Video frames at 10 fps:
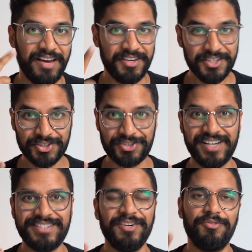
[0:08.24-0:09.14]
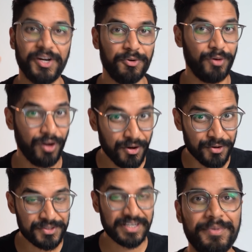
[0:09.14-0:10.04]
you have interest rates at record
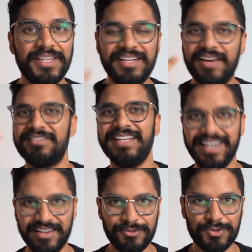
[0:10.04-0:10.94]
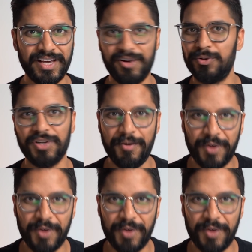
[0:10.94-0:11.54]
lows, but then you have debt levels at all-time